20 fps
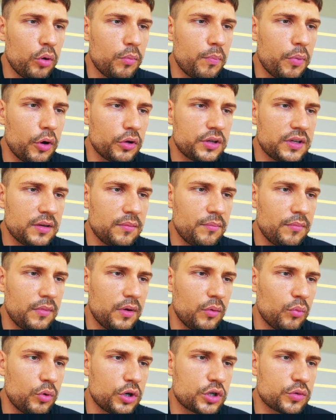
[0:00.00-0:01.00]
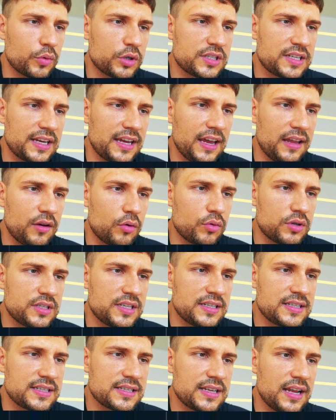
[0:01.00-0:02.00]
bottom, which was again a
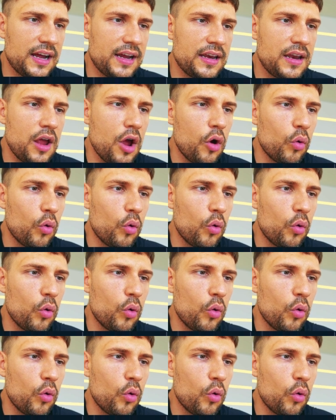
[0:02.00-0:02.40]
resistance line.